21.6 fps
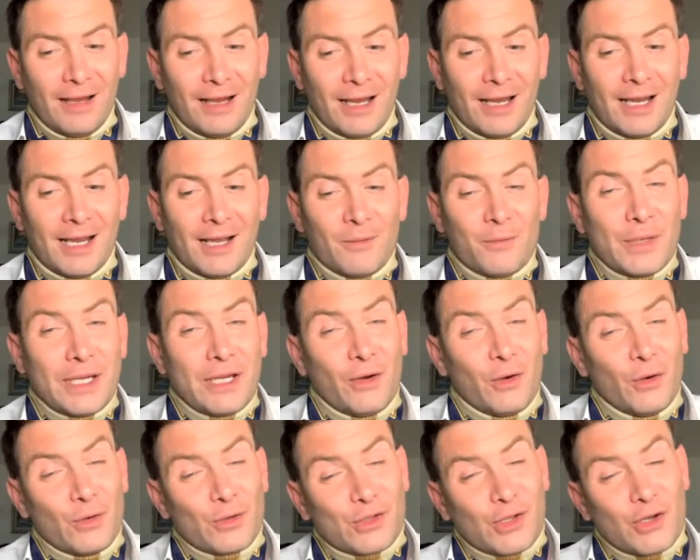And we
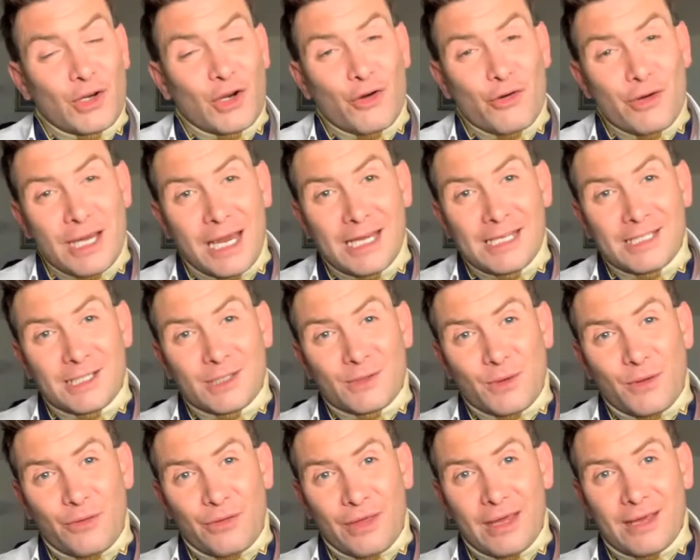also created
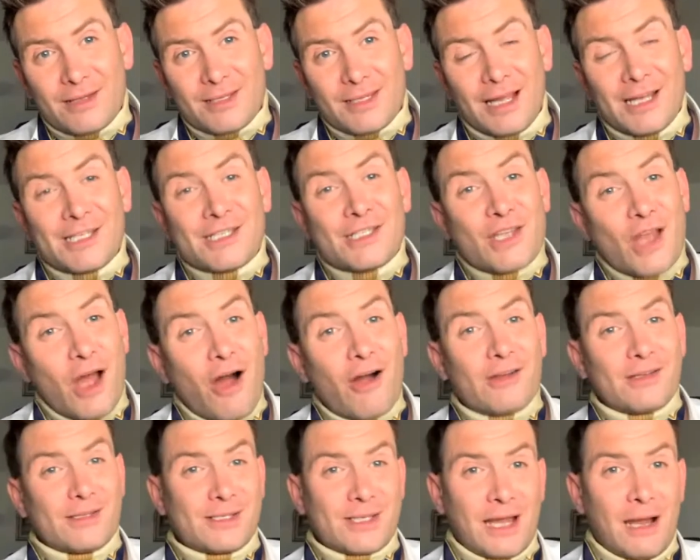with this a
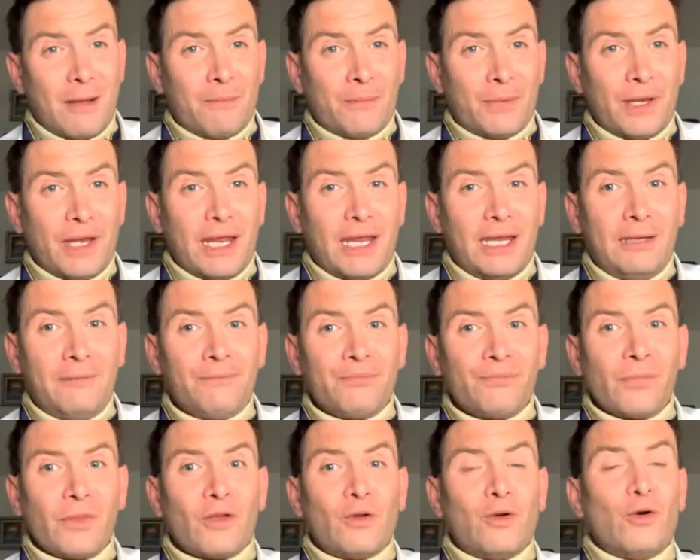dance company
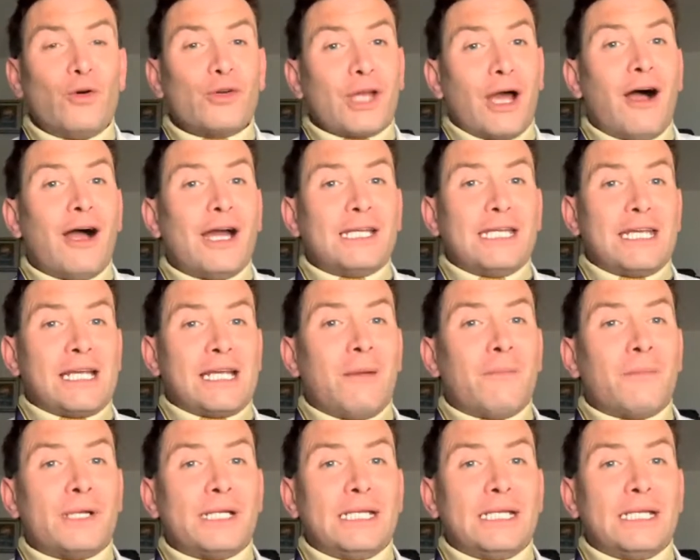called ID
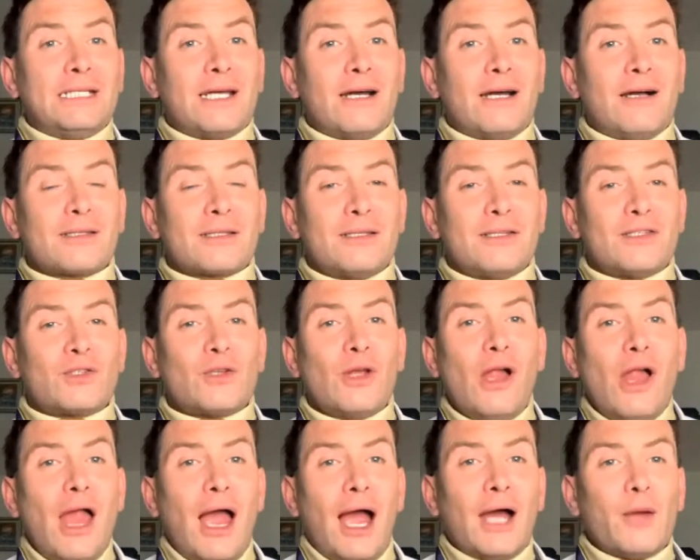Company Dancers.
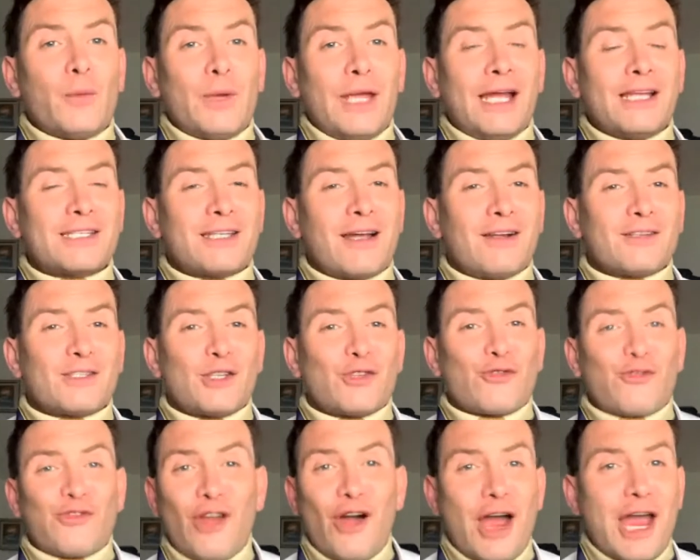And we had
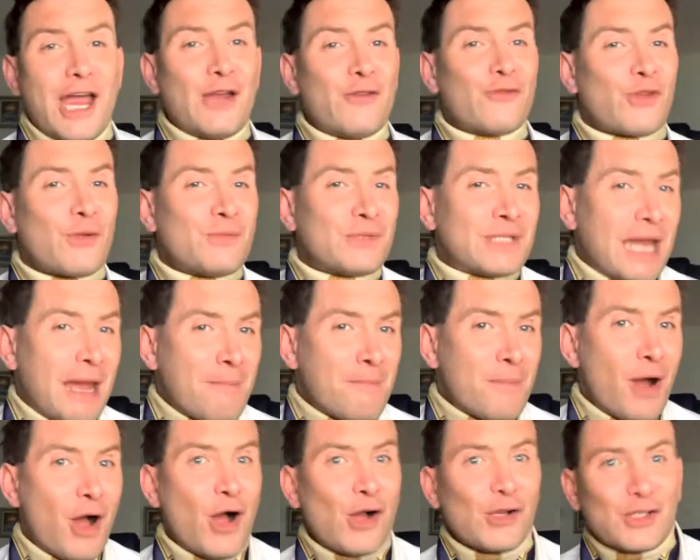dancers flying from
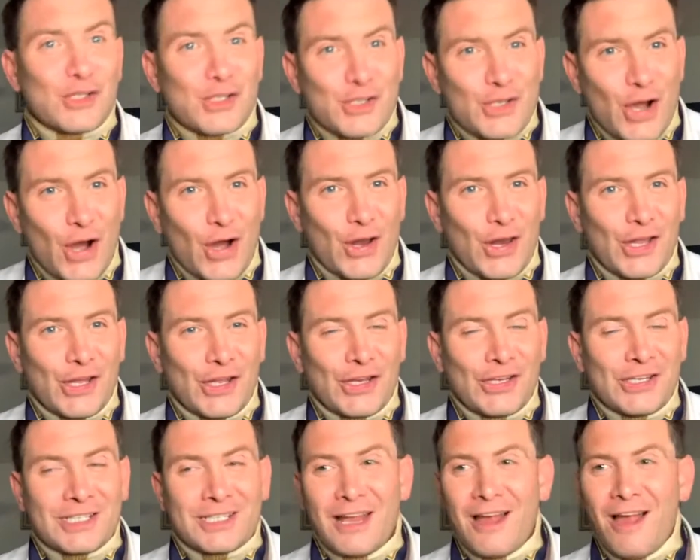Denmark,
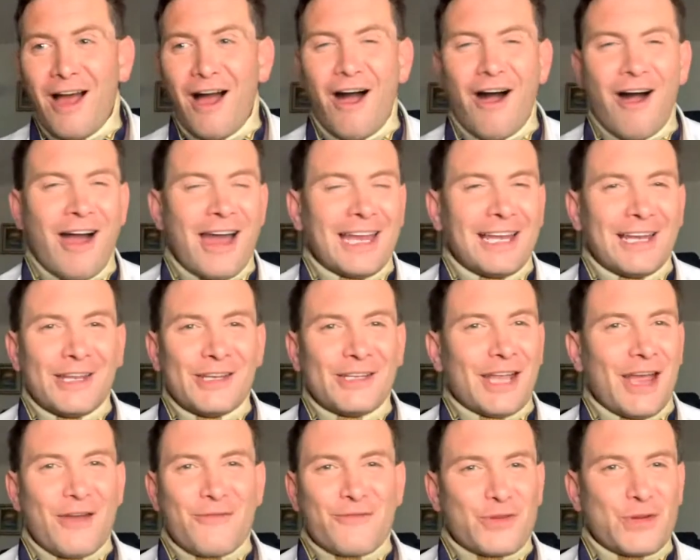Scotland, Ireland
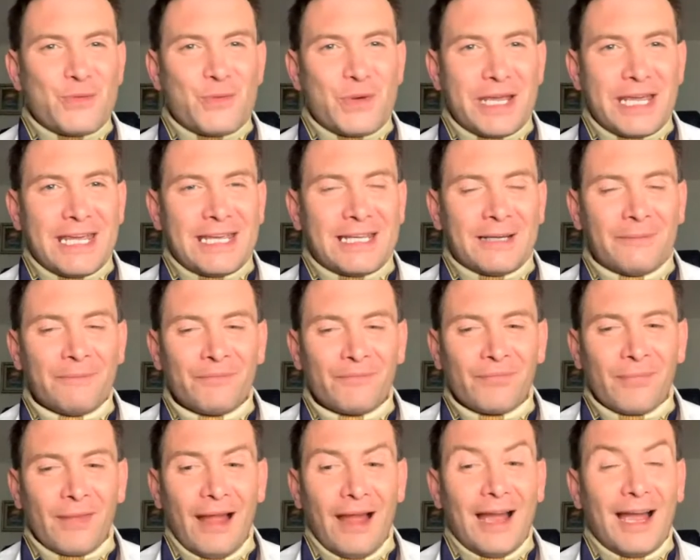every week.
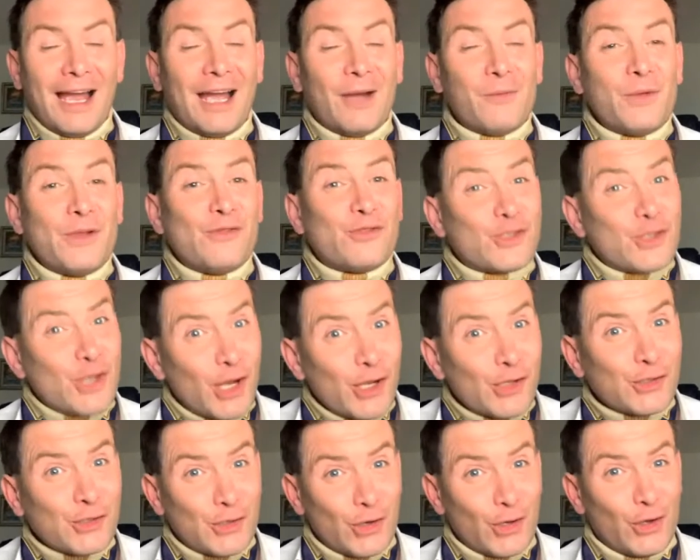And we
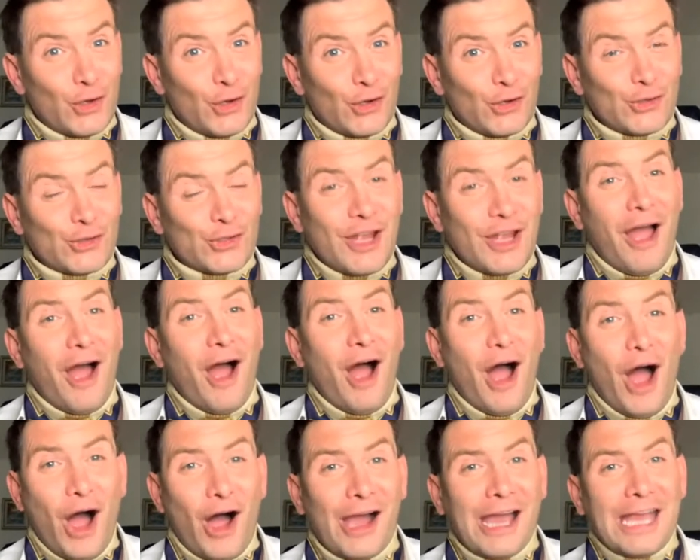just launched
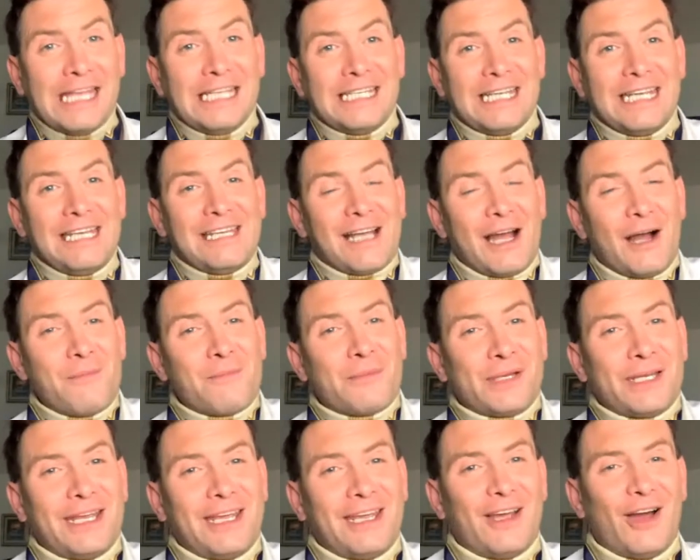ID
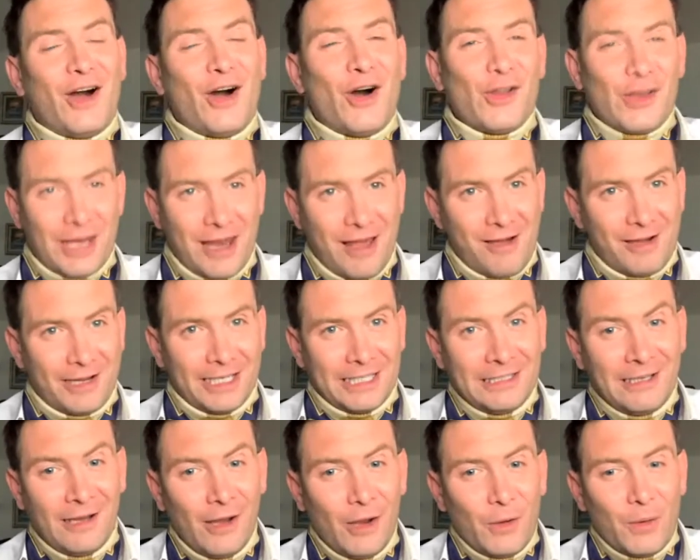Company Online.